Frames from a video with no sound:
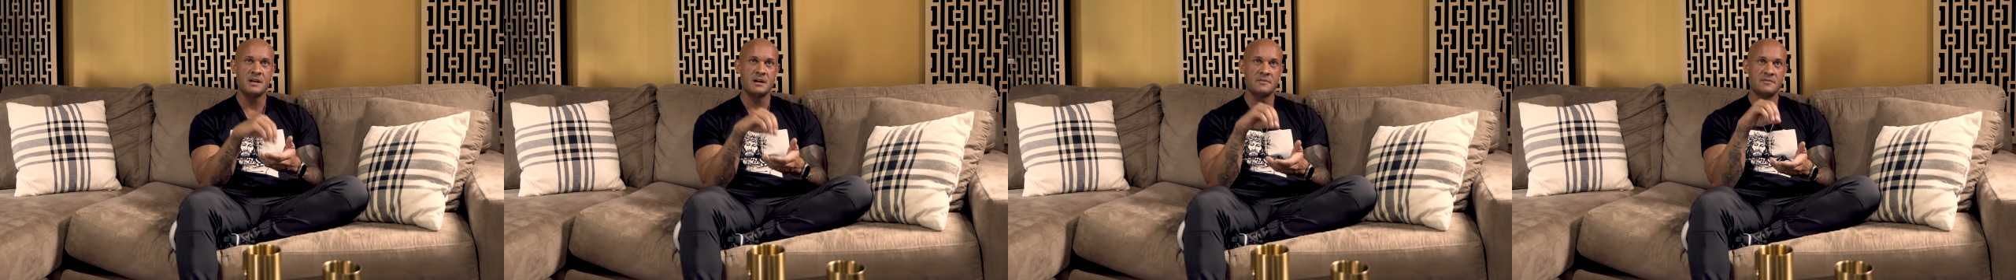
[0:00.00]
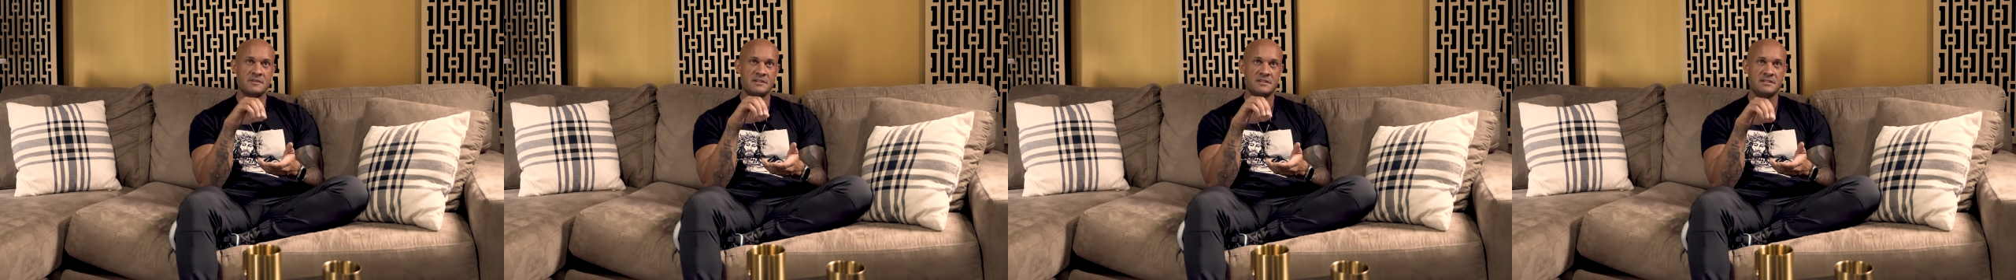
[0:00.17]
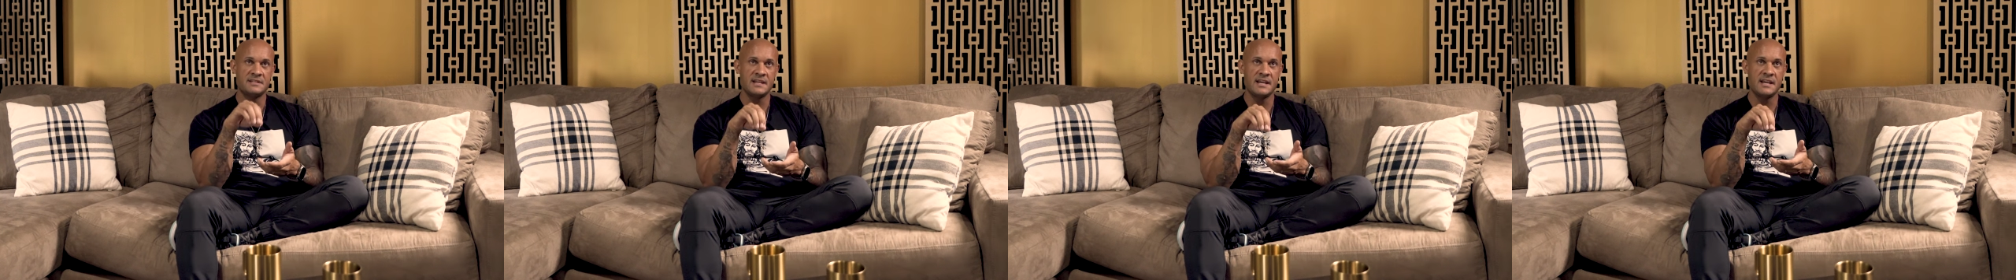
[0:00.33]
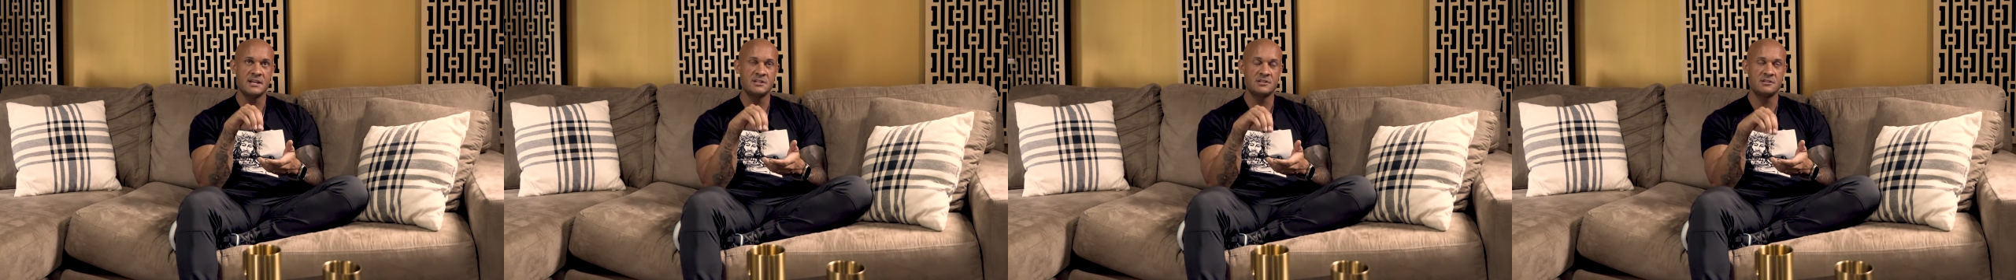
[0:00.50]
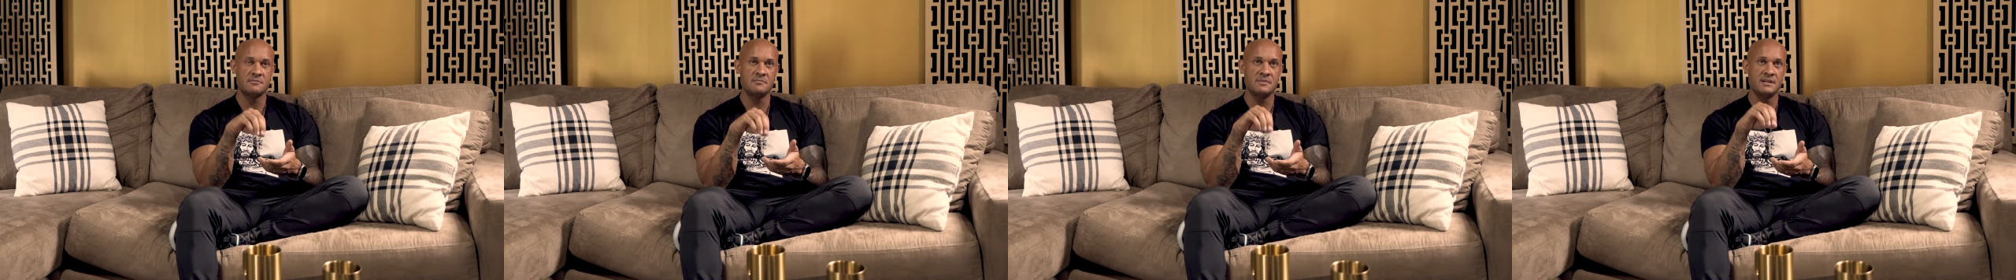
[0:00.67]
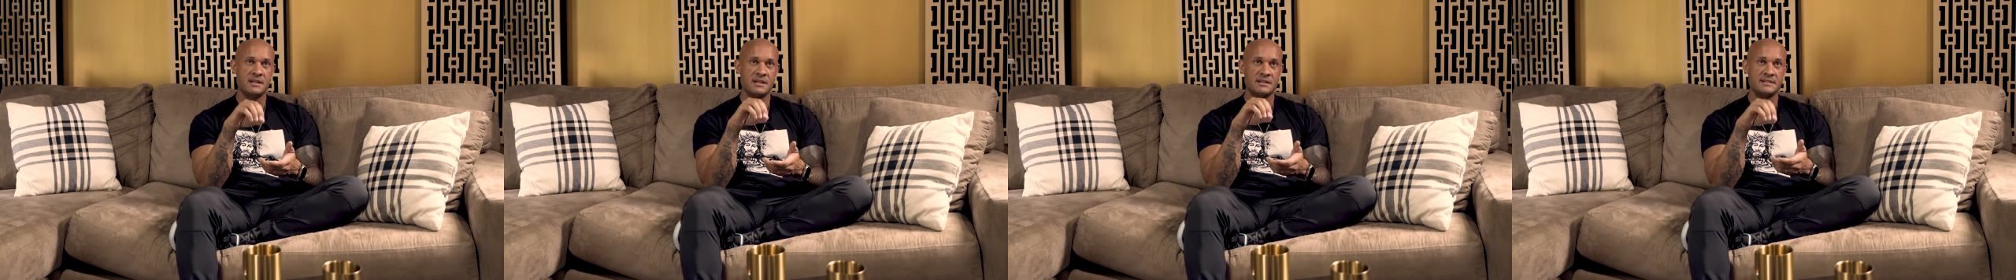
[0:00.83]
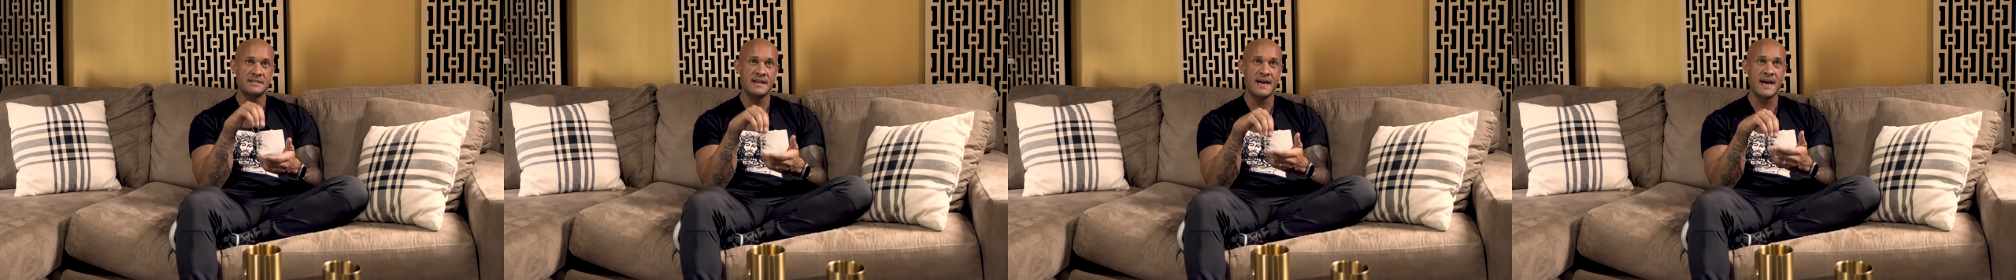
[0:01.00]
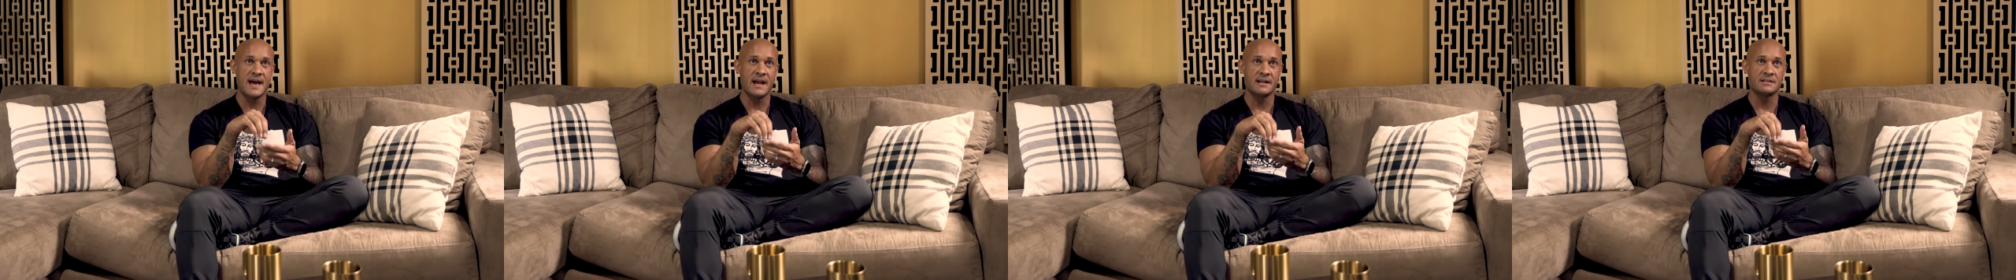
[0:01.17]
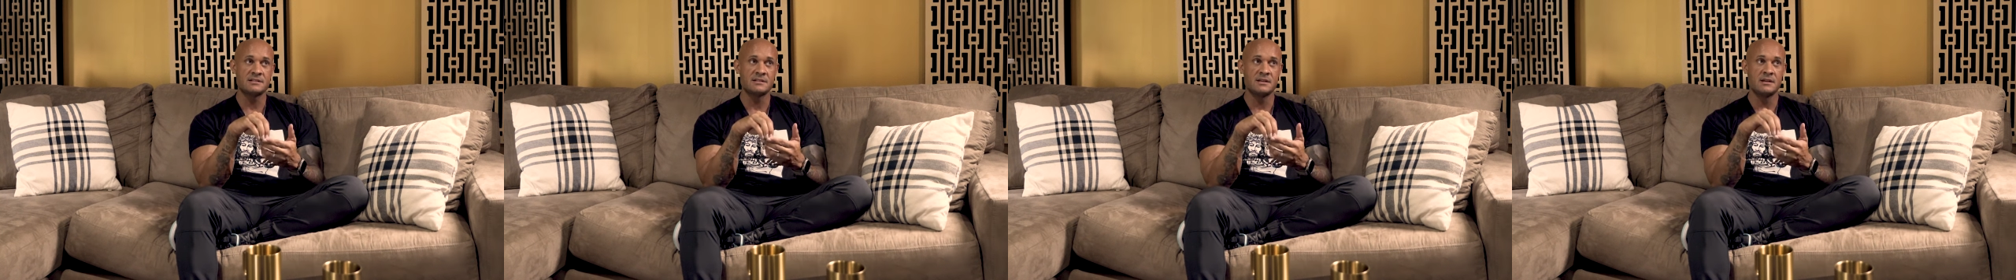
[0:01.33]
on the stage and be
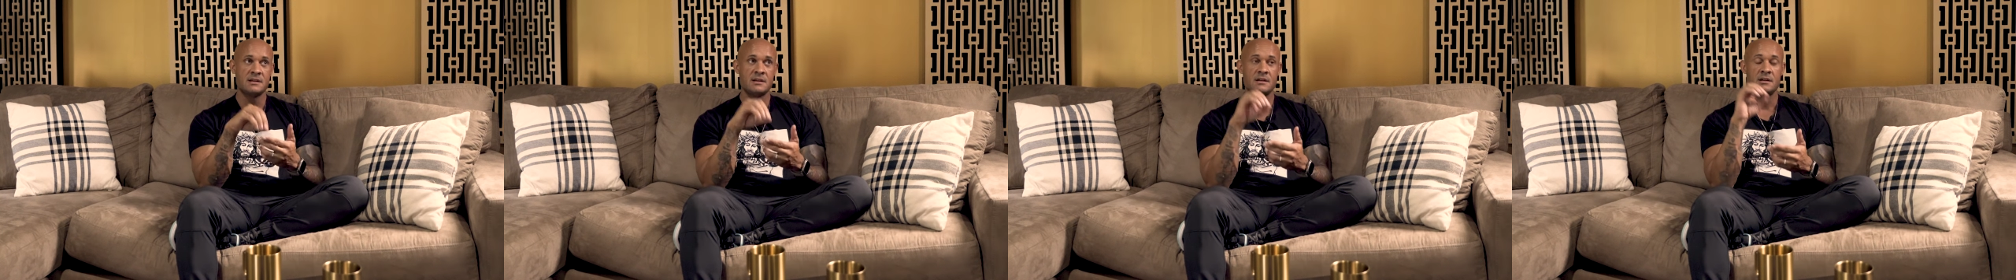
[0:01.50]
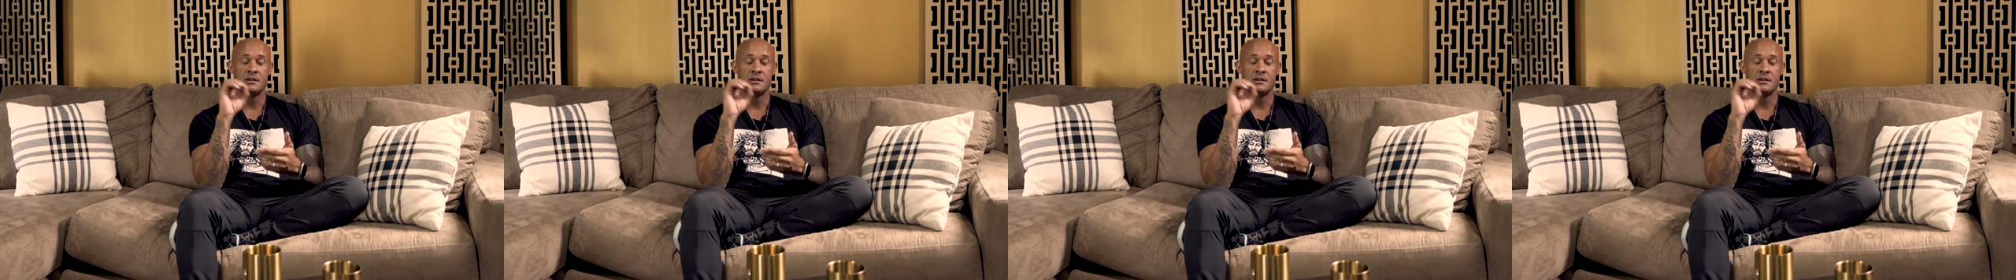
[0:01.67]
attacked